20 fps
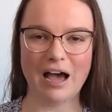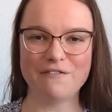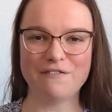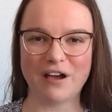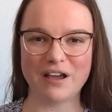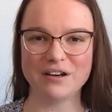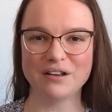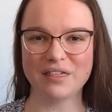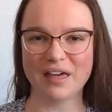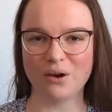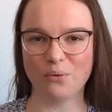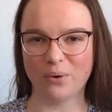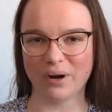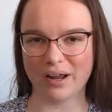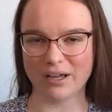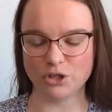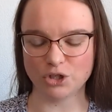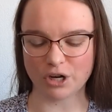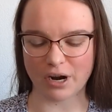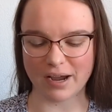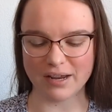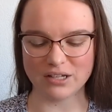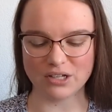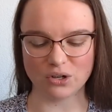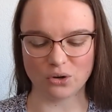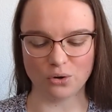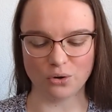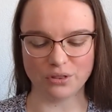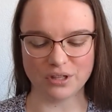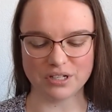I find that when I tried
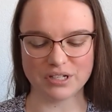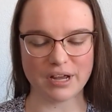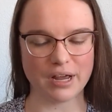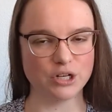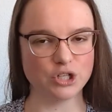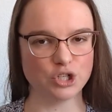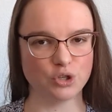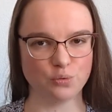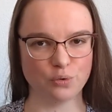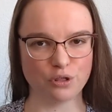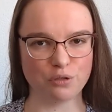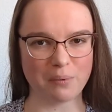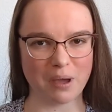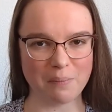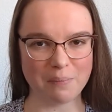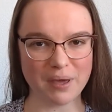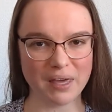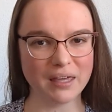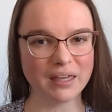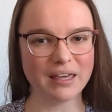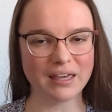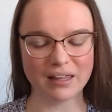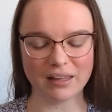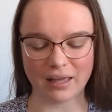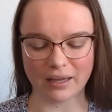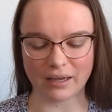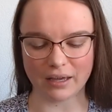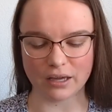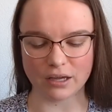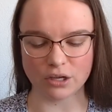to hold the tension with my pinky
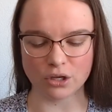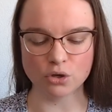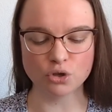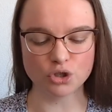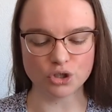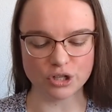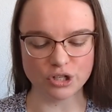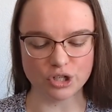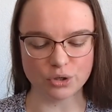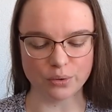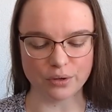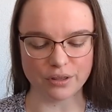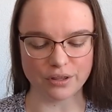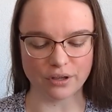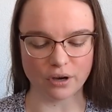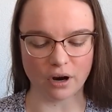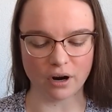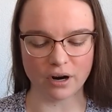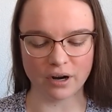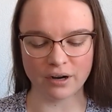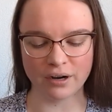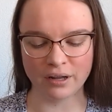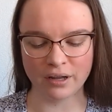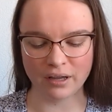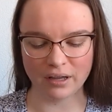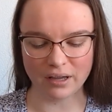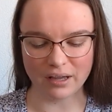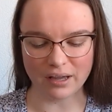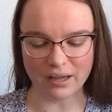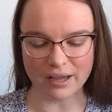like I usually do with
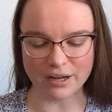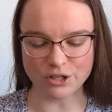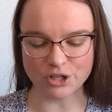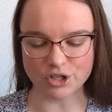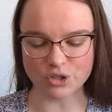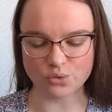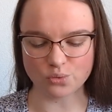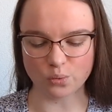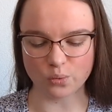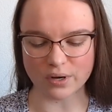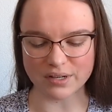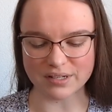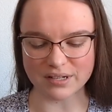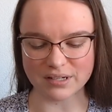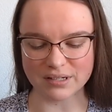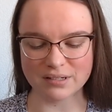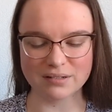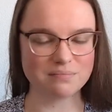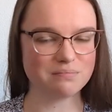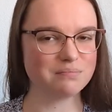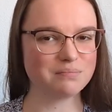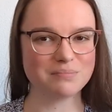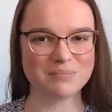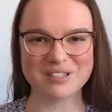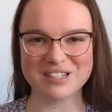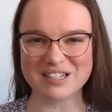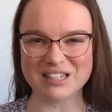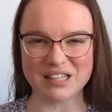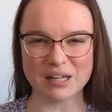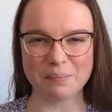yarn, it just
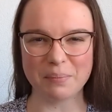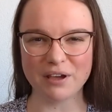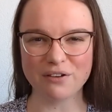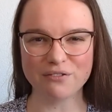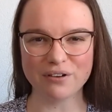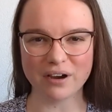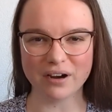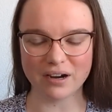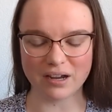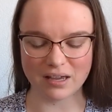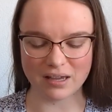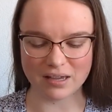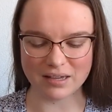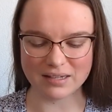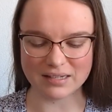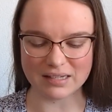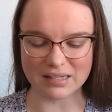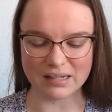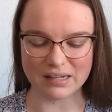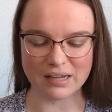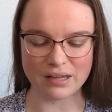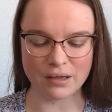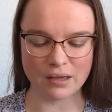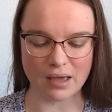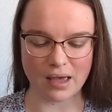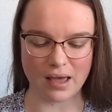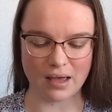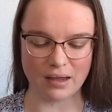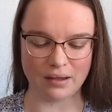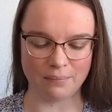wasn't slipping very easily
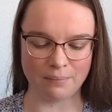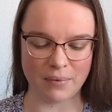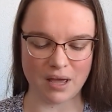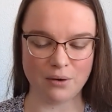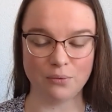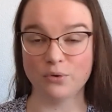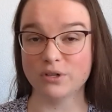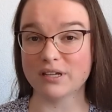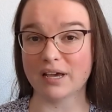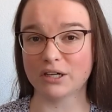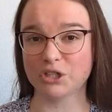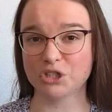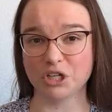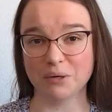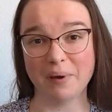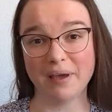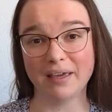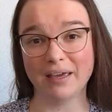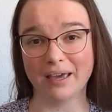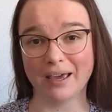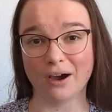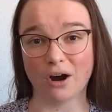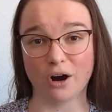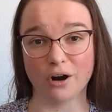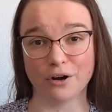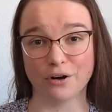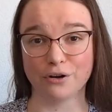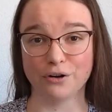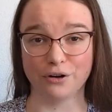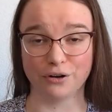and was actually making it
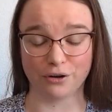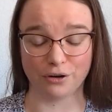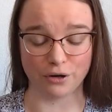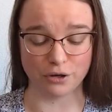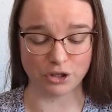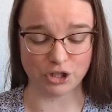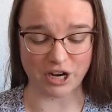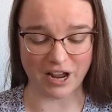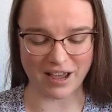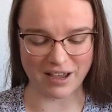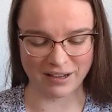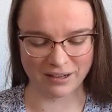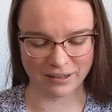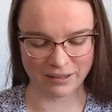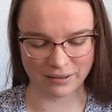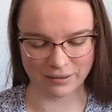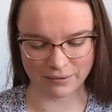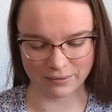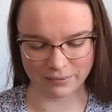harder to crochet.